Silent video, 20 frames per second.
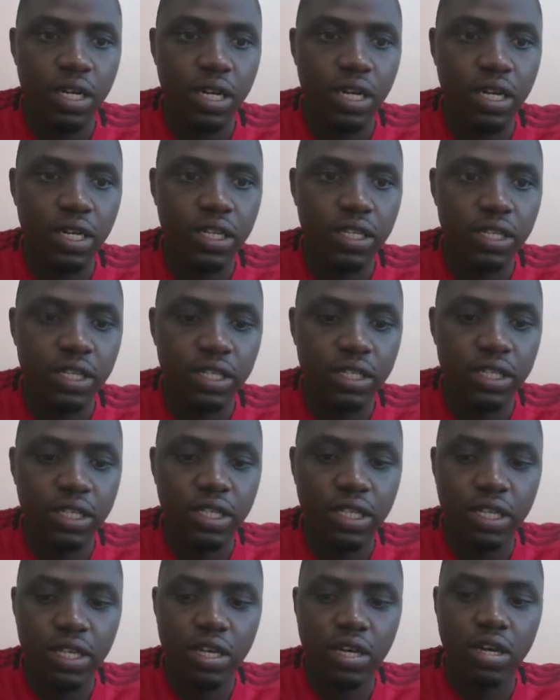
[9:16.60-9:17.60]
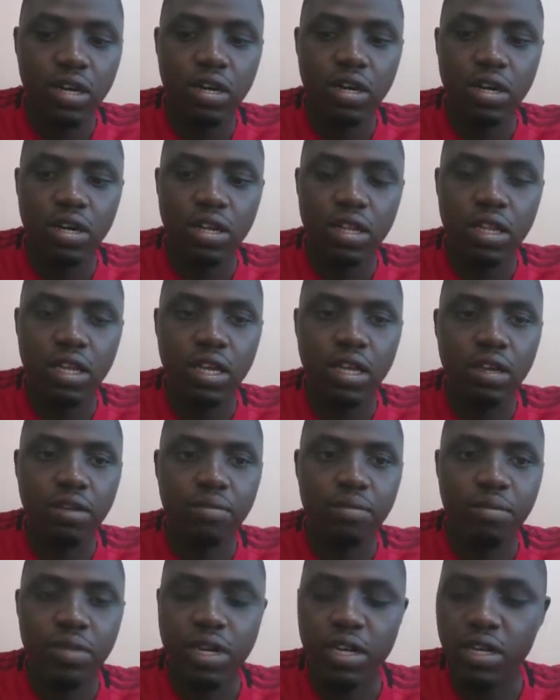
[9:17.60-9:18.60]
and list all
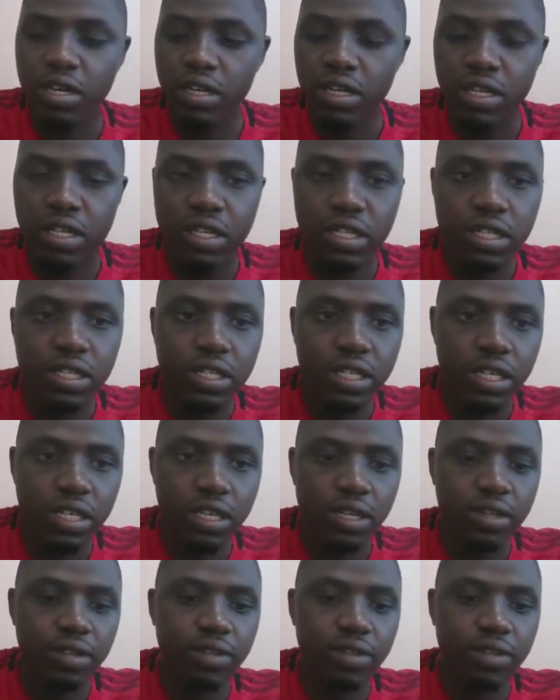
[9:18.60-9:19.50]
employees.